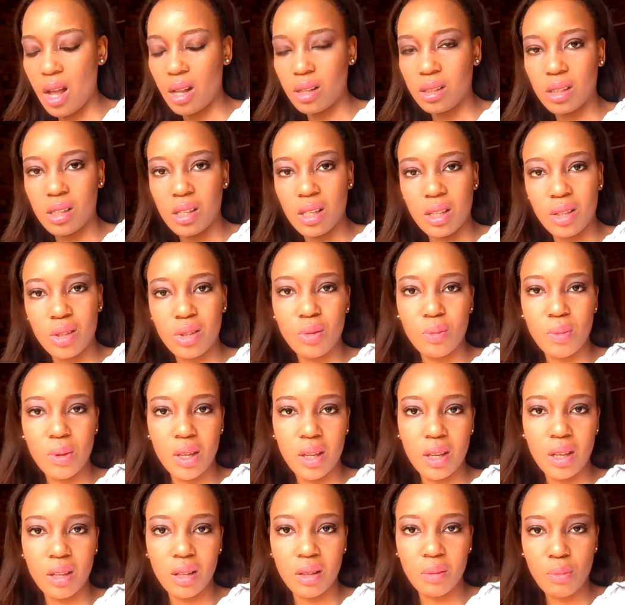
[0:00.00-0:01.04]
Nails need to
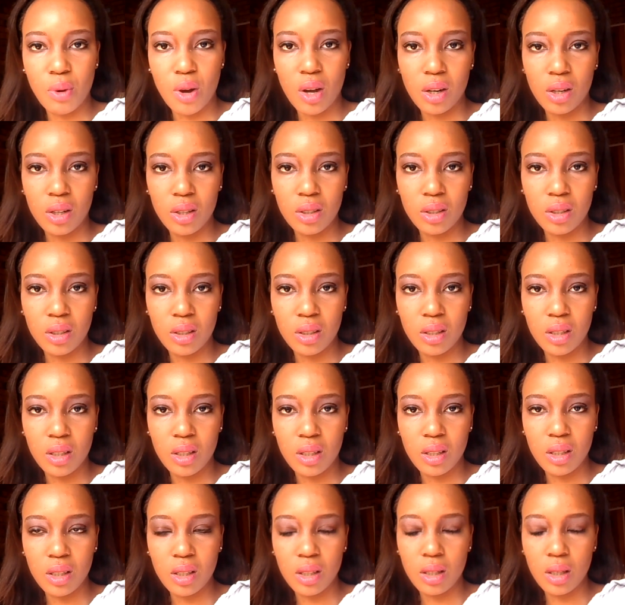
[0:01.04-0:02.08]
be
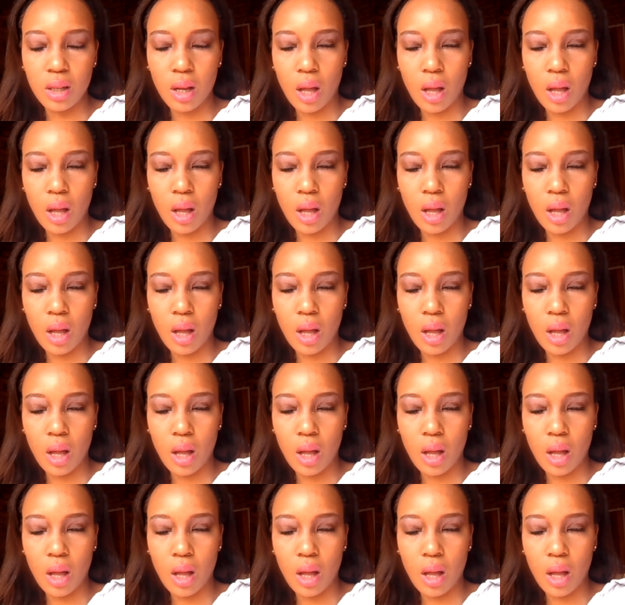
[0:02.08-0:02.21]
polished.